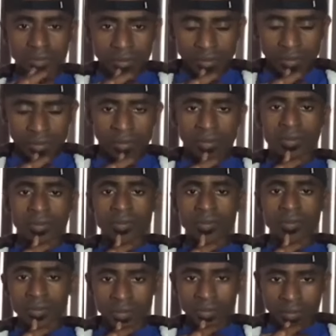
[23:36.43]

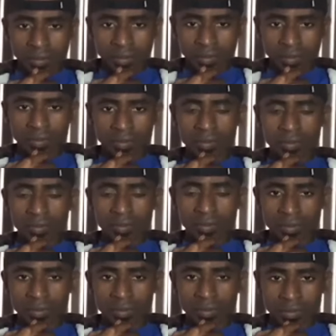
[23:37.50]

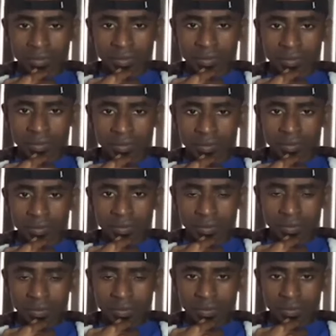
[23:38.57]
This person isn't speaking.